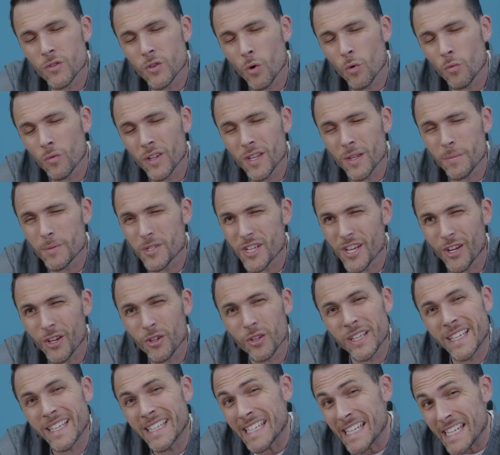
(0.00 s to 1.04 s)
don't really
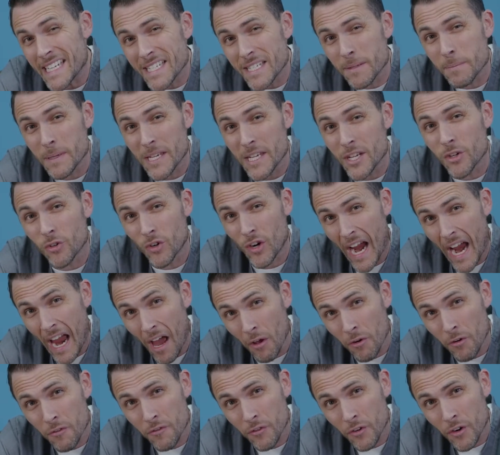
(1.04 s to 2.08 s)
particularly need to be
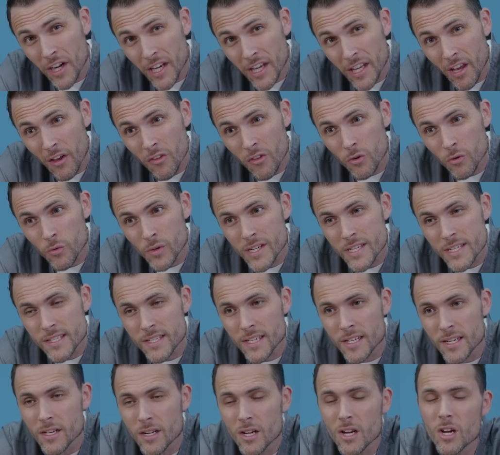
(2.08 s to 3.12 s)
crowned for any other
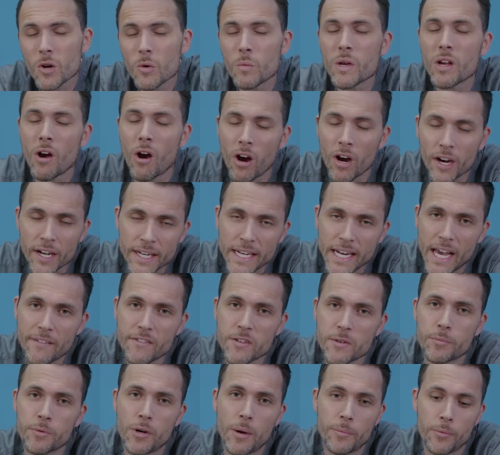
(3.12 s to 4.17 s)
reason, we are going to have
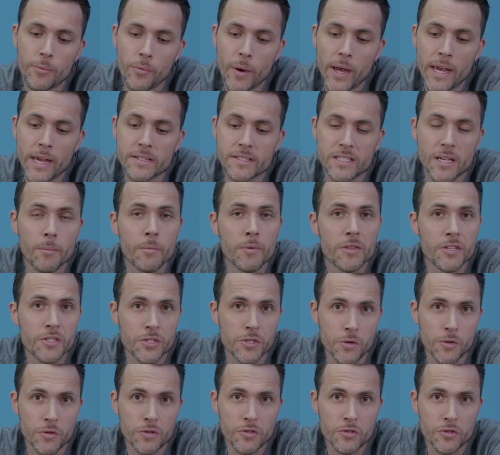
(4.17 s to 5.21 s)
to prep away some of the
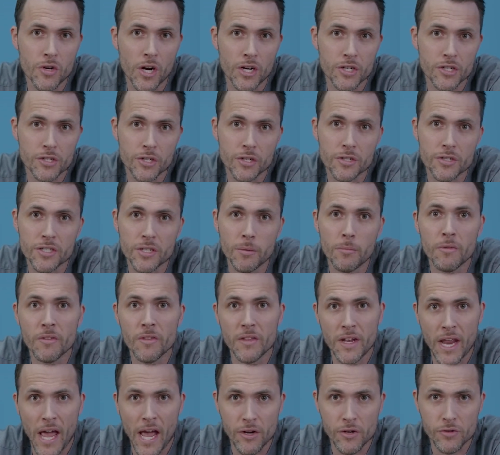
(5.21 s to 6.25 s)
tooth structure, some of the
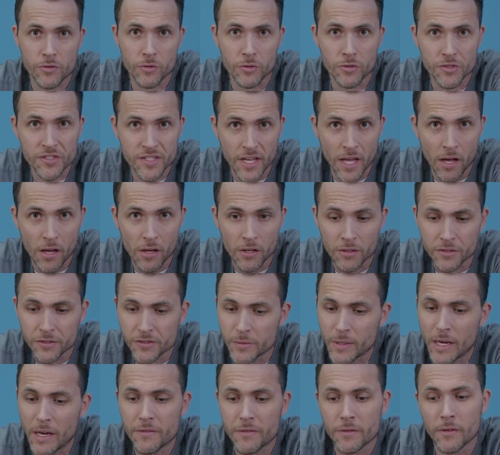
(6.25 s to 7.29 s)
natural cells.
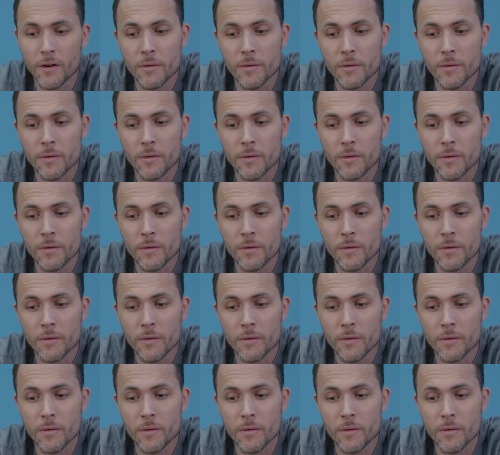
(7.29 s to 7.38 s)
We have to